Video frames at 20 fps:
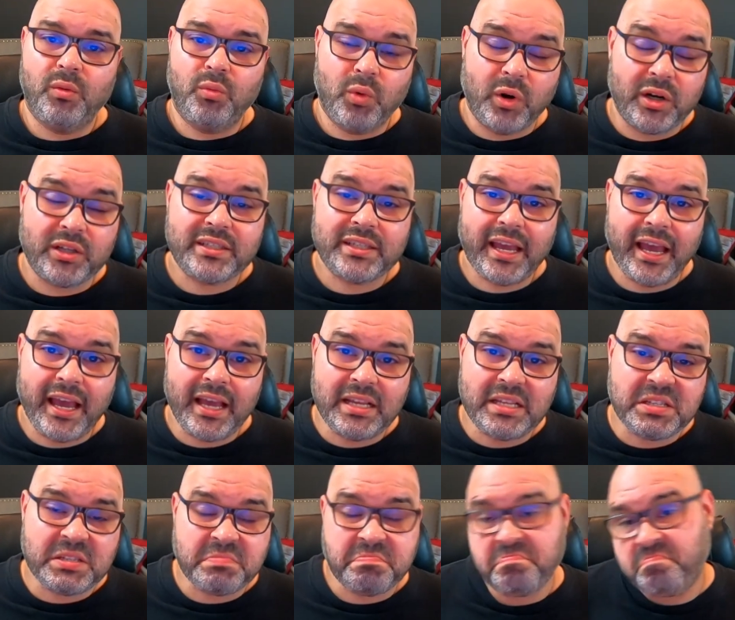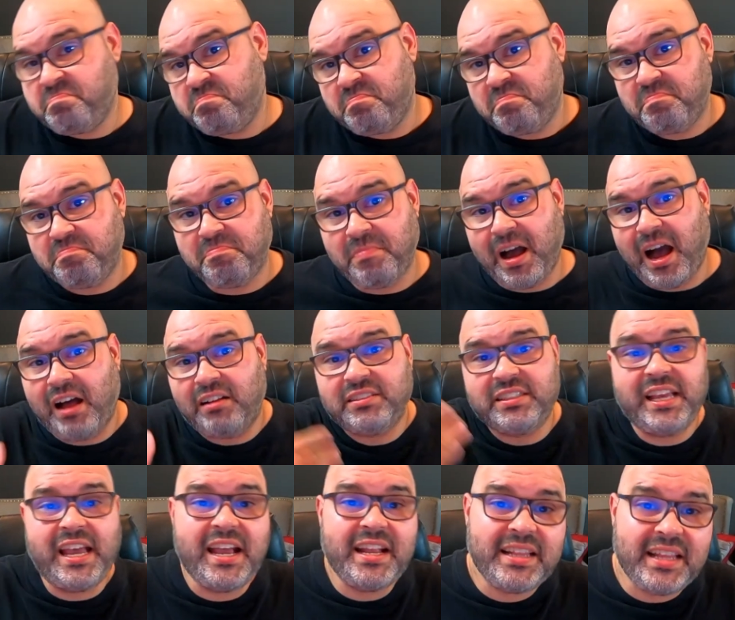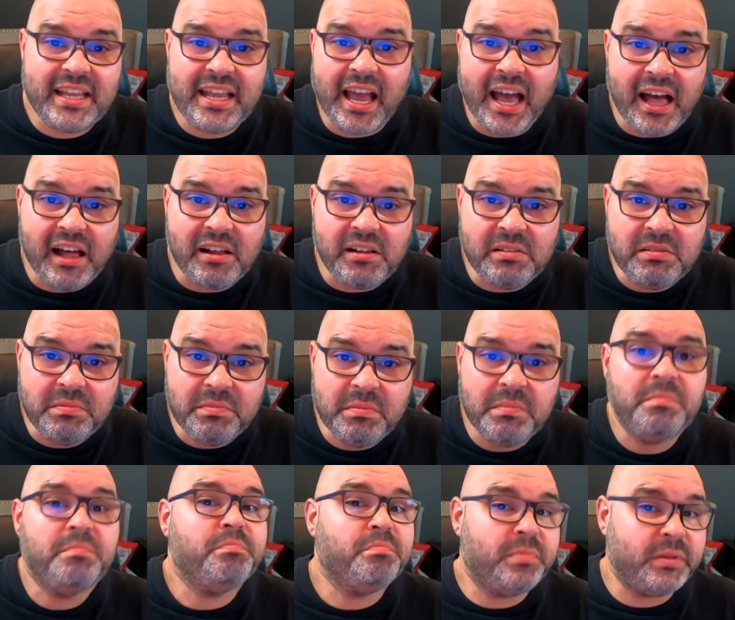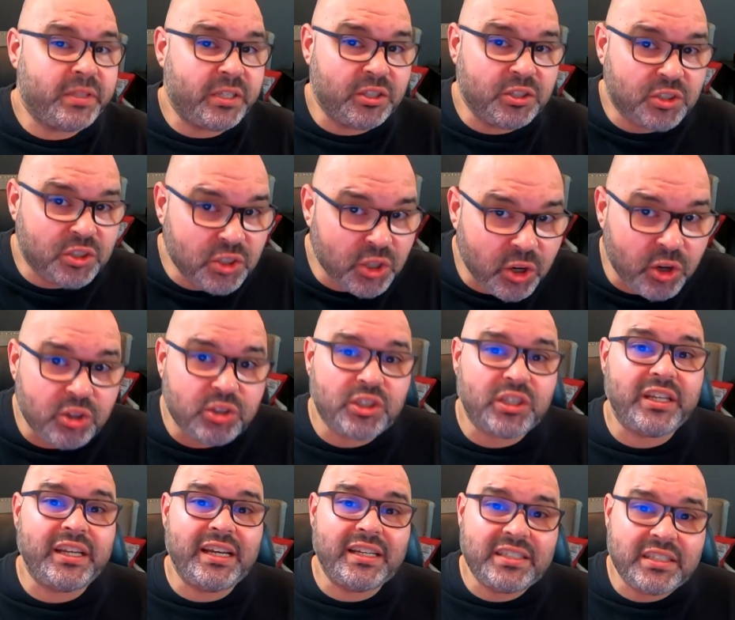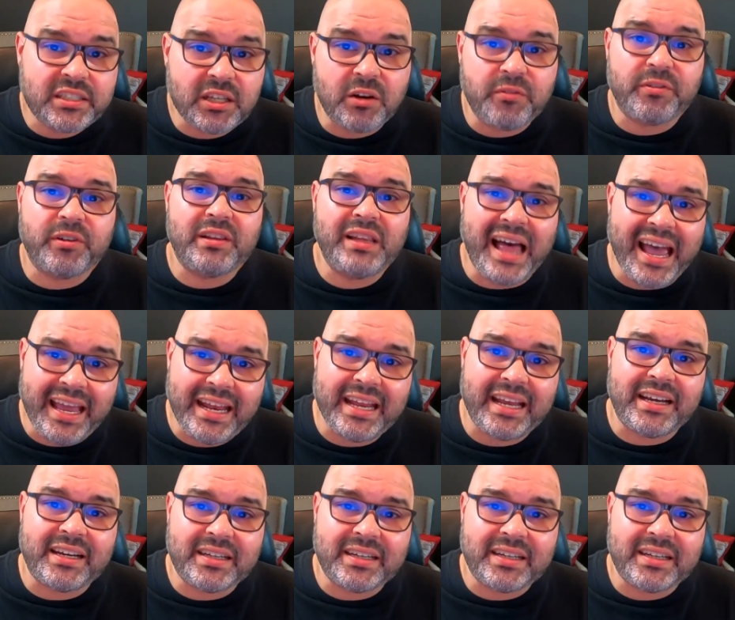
Worst case, I'll take the L, but there's usually a silver lining.